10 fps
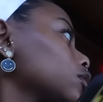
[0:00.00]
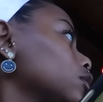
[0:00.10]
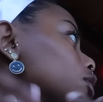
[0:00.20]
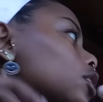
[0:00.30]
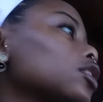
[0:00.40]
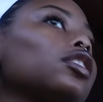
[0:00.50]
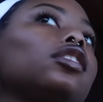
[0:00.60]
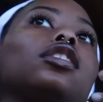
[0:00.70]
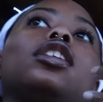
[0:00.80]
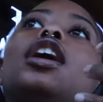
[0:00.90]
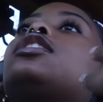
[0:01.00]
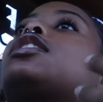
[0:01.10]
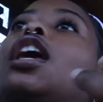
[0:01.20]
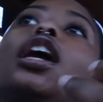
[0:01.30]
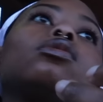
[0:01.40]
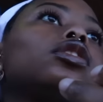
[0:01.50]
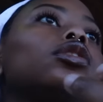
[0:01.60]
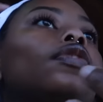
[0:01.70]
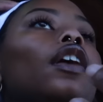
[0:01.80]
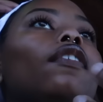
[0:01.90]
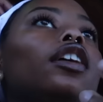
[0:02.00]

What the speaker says: ignoring the signs.